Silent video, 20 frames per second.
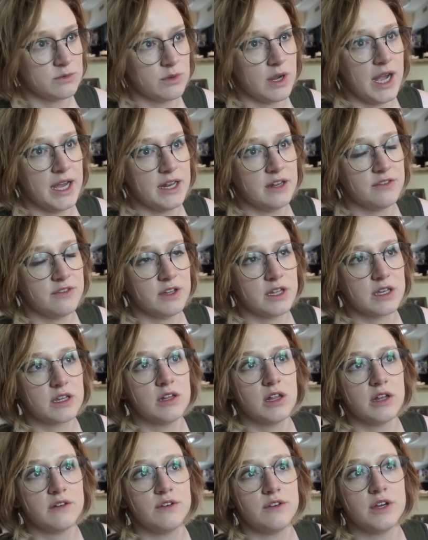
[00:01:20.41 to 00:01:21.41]
ride. I feel like a
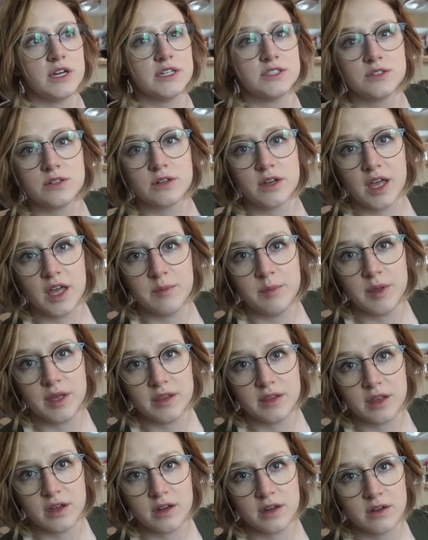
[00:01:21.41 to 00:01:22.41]
lot of you guys are okay
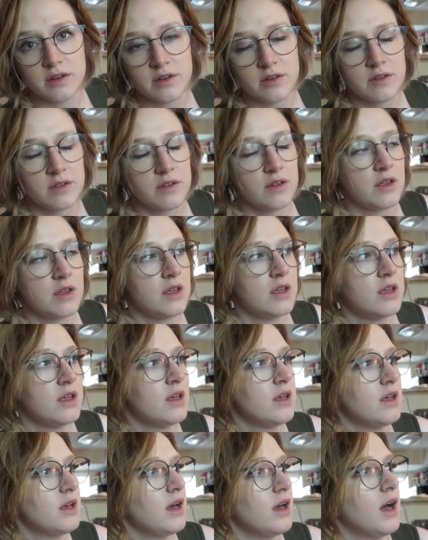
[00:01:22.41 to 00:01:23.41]
being there.
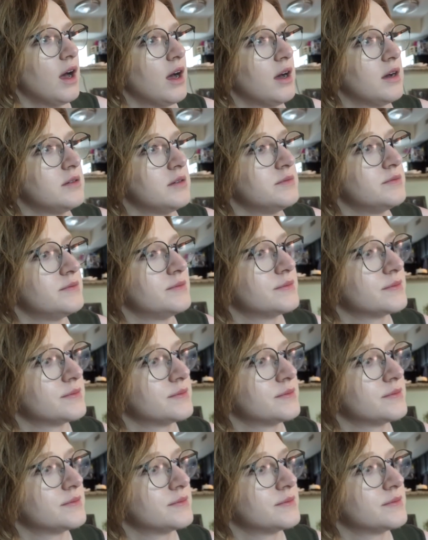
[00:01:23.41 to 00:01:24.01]
But